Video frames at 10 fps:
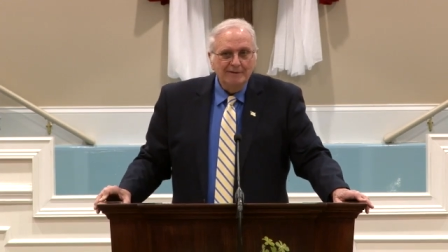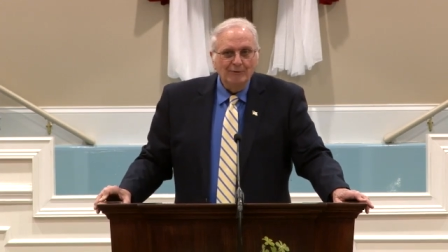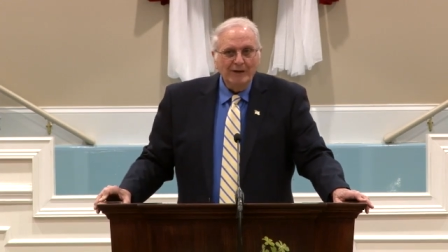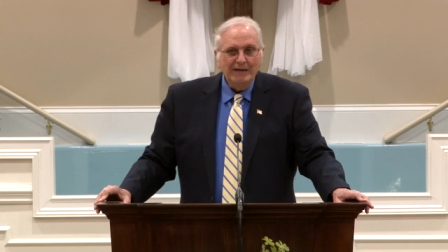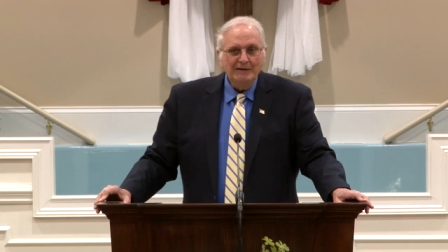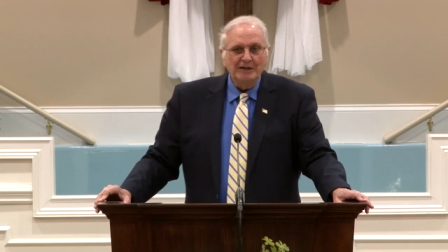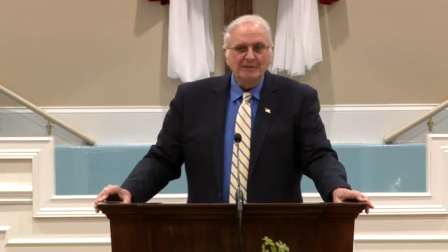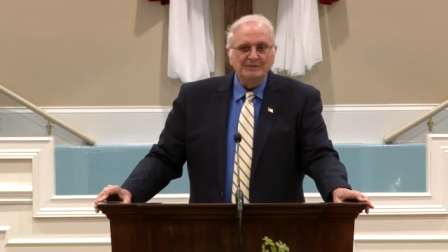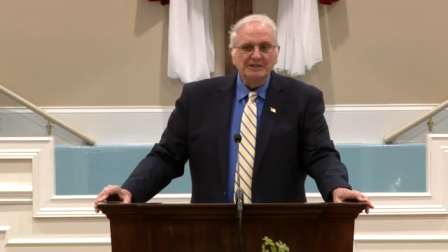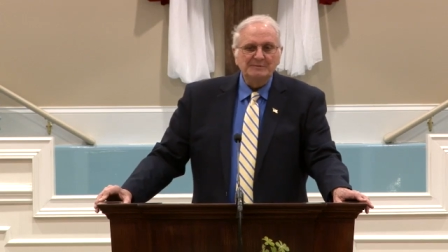The rain
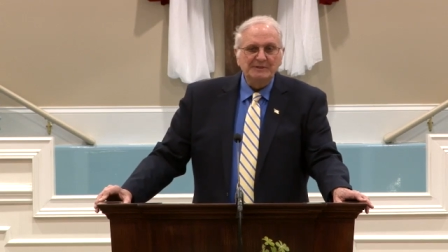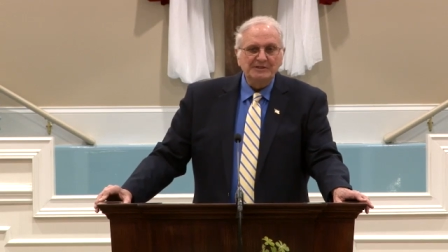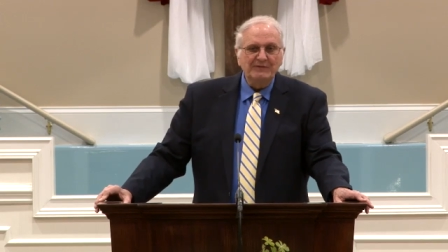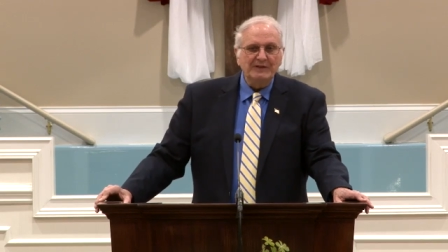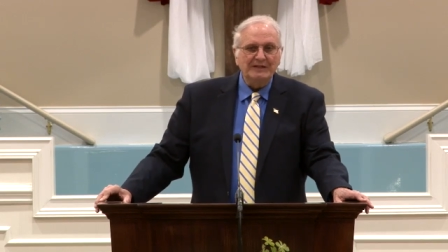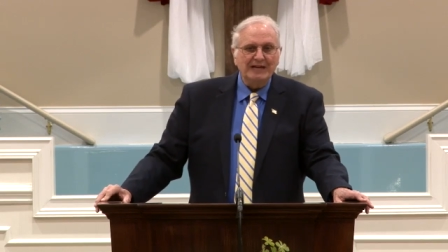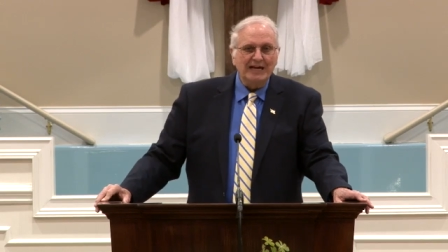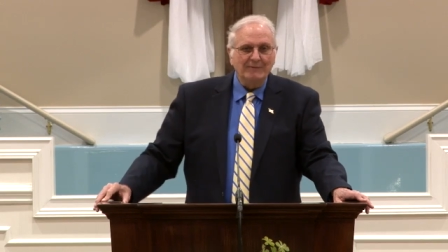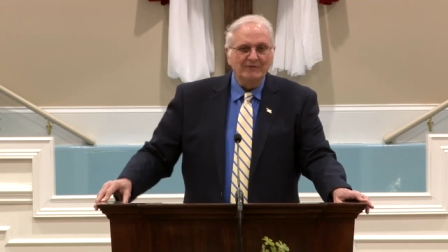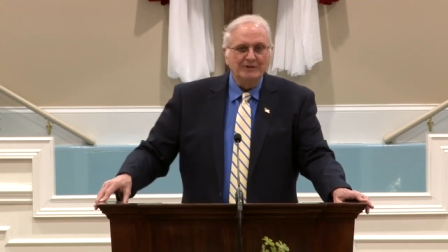comes at a specific
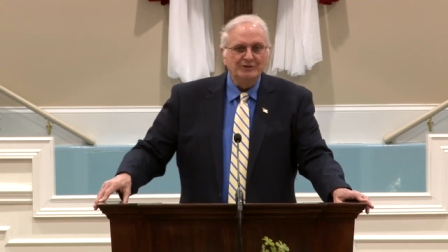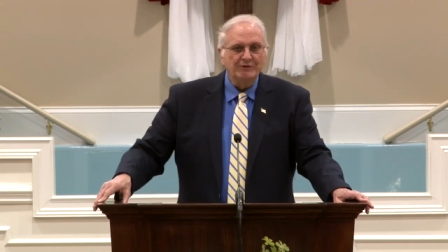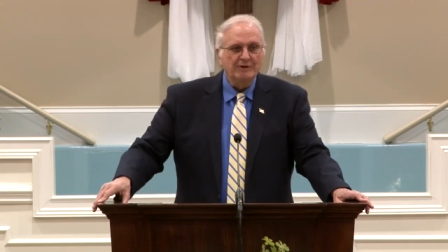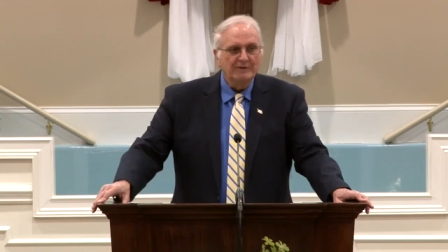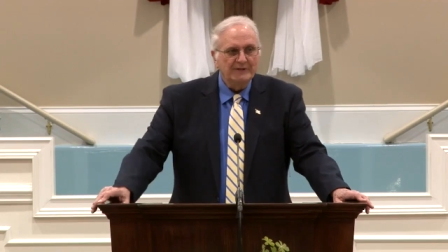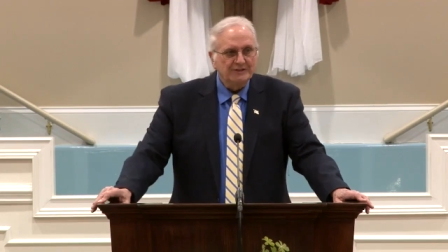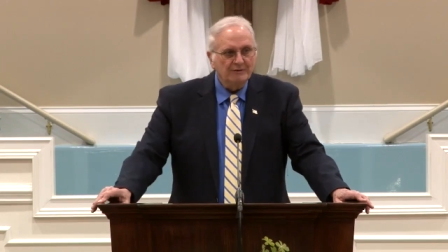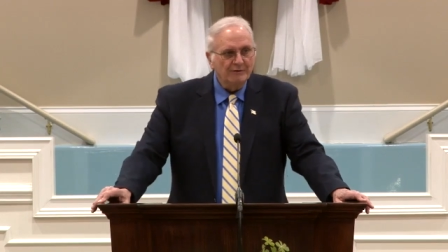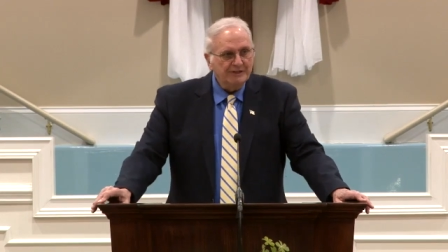time for the children of Israel.